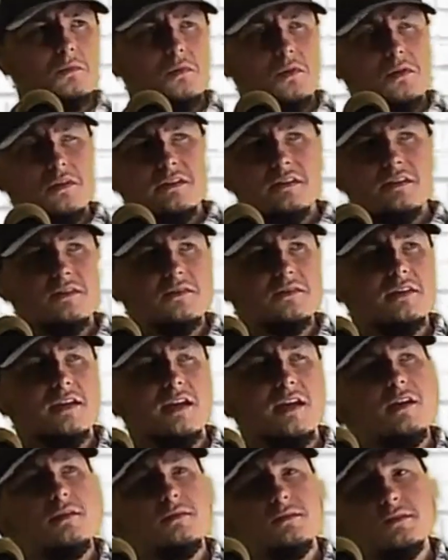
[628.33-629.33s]
morning the other
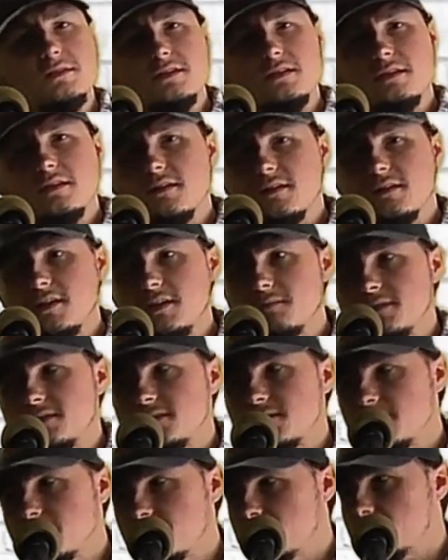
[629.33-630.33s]
day, I was sitting there eating my
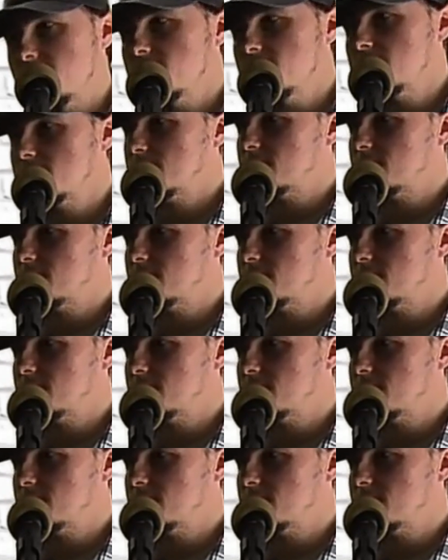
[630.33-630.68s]
cereal,